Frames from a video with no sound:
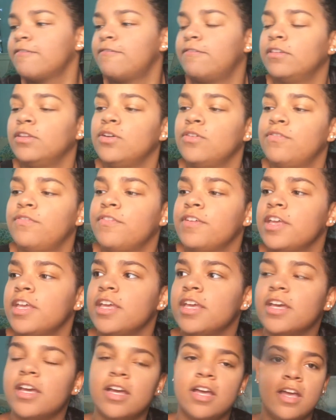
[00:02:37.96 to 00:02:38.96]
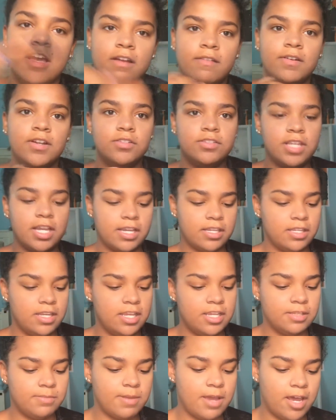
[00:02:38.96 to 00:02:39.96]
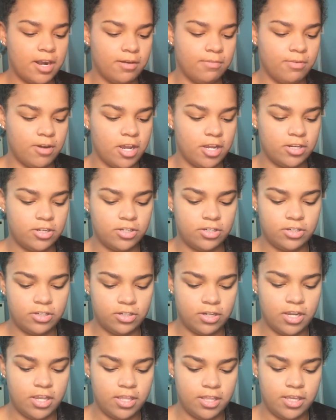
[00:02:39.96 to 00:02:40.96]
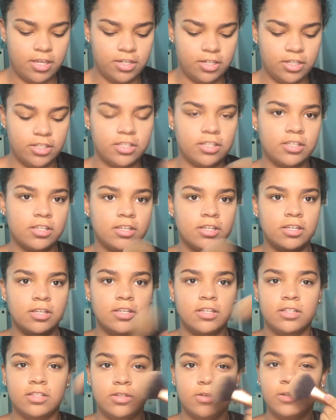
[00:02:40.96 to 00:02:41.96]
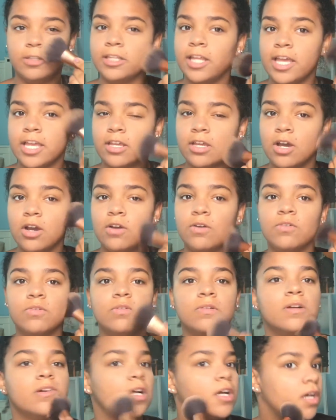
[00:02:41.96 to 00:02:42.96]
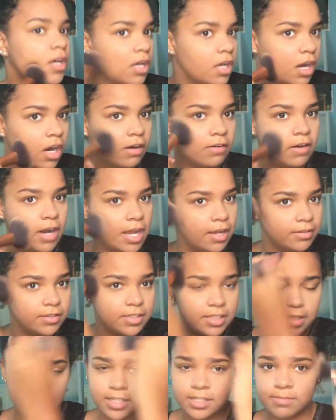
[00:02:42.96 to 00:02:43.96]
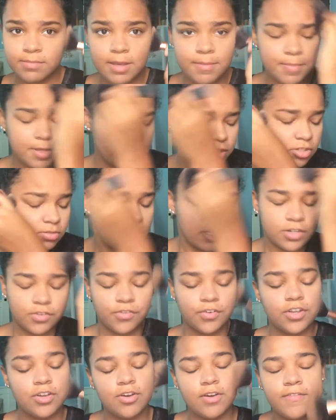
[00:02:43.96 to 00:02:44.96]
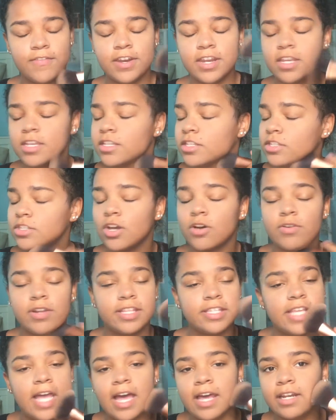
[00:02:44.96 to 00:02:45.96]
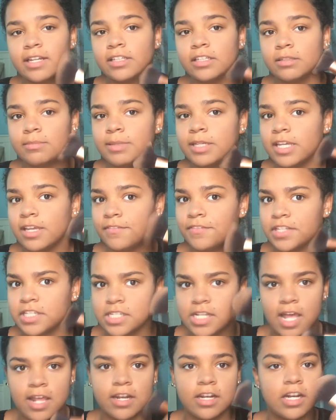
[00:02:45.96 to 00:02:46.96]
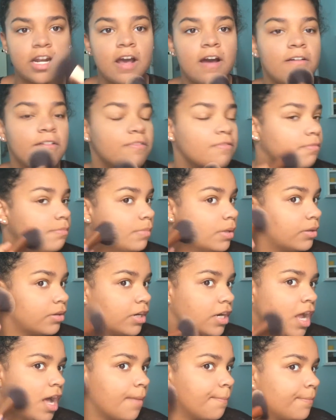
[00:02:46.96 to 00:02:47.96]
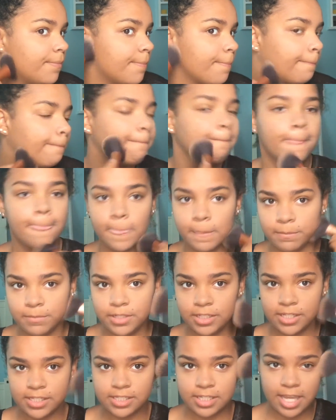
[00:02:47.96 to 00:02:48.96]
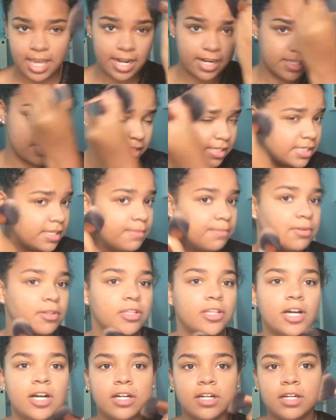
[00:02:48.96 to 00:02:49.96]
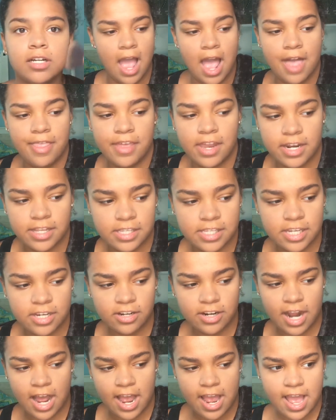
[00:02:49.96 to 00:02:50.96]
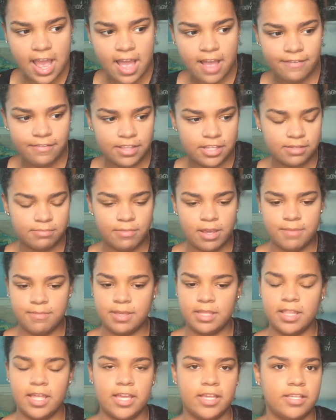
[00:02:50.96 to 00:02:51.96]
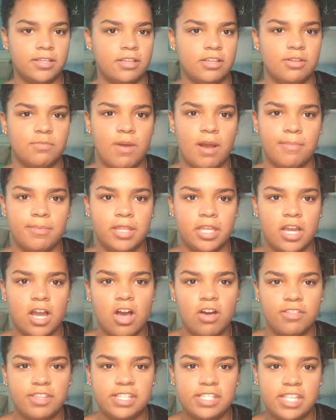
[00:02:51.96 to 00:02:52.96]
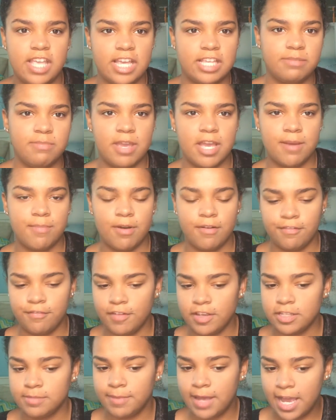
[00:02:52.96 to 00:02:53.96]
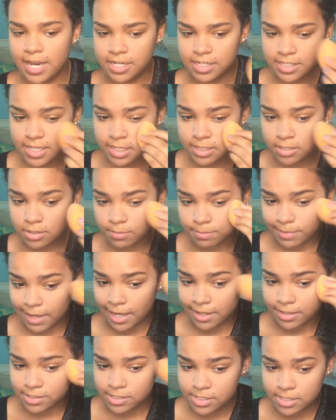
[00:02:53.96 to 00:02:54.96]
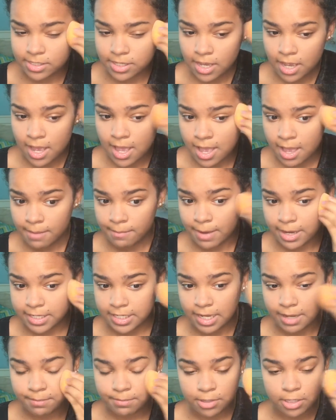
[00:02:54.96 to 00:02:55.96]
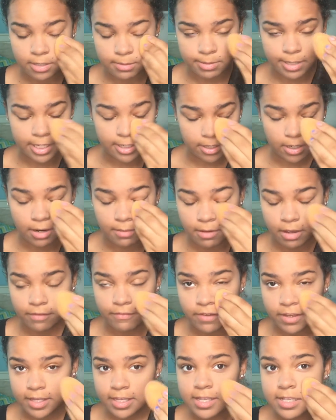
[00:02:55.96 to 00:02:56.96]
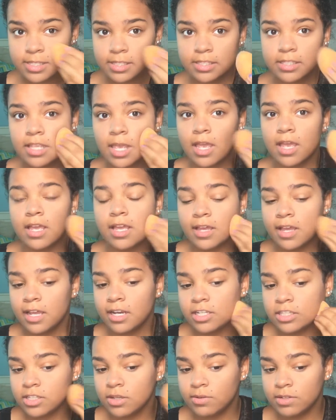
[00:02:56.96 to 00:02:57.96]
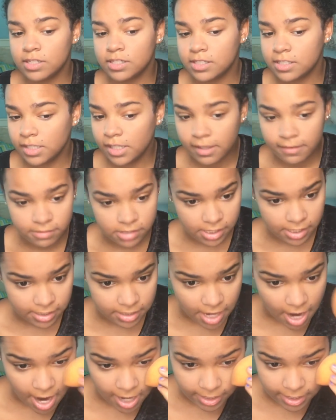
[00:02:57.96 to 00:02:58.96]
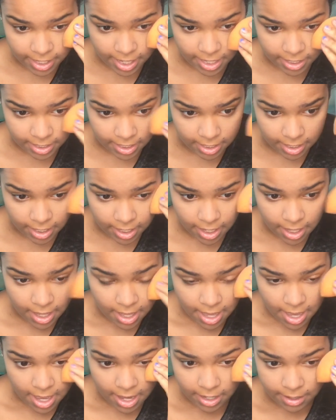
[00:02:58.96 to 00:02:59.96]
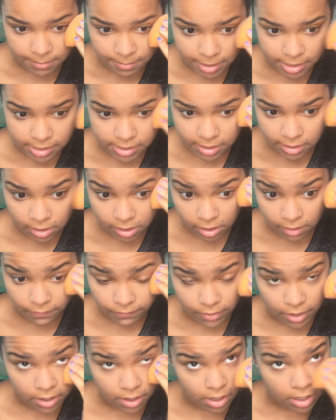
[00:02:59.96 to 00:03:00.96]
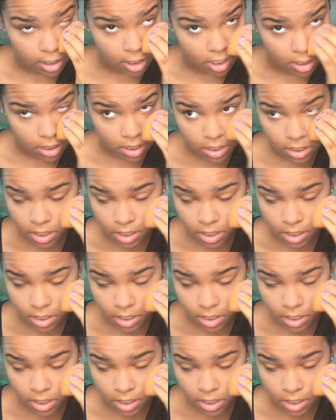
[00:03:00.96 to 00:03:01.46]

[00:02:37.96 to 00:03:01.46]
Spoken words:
floofy Real Techniques powder brush and then just do a light coat around. And this might be too much for you. If it is, tone it down a little bit. If it's not enough, build it up. But this again is a simple look. And then a secret I have, this might be like, probably like, oh, this takes makeup on your face, but I just like to bounce my damp beauty blender on my face so it leaves it not cakey, and it makes it look very.